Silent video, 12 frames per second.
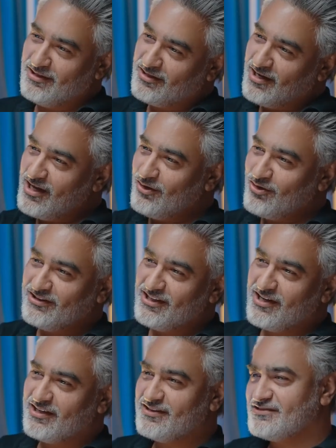The guy on
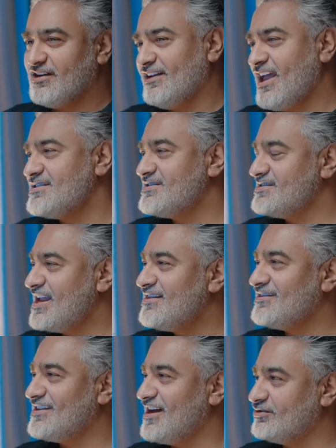the other side has
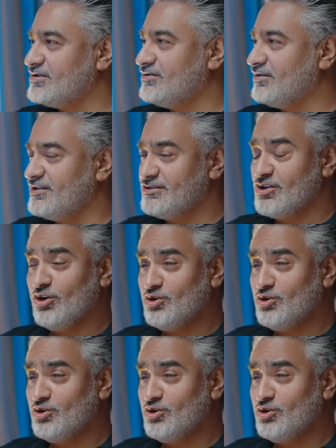$10,000.